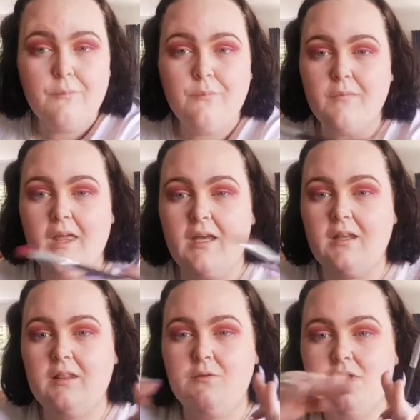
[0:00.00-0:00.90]
like,
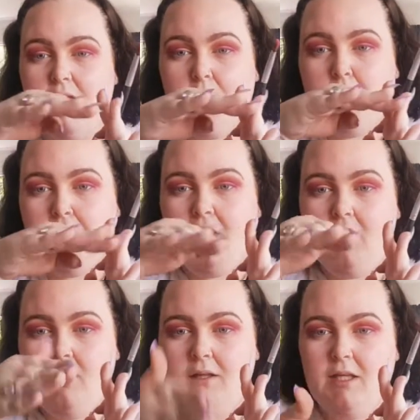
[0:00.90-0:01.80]
there was like a brick
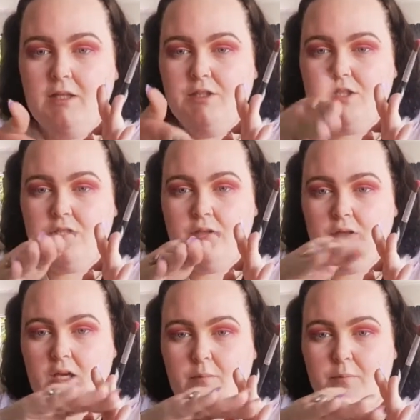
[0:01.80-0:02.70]
ledge
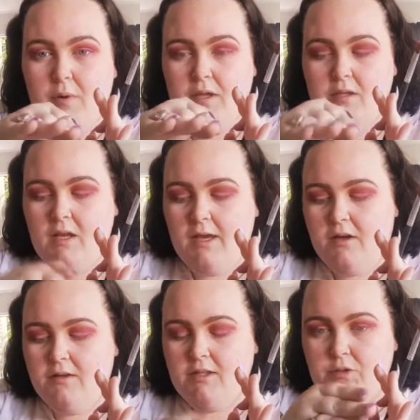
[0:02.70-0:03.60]
by the like
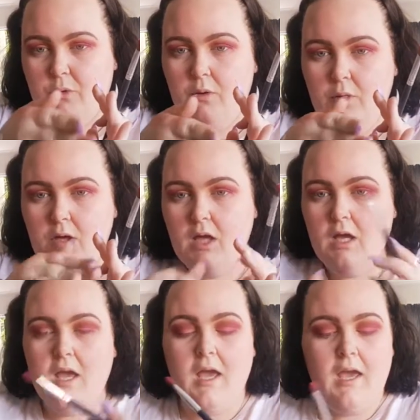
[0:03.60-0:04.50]
the door,
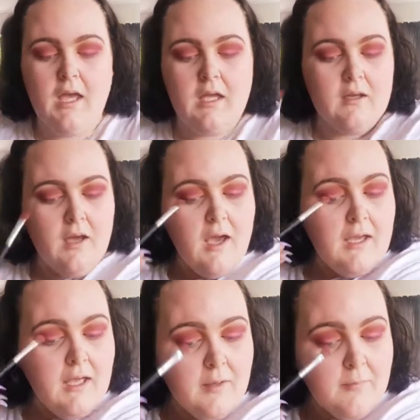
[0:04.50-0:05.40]
and I hit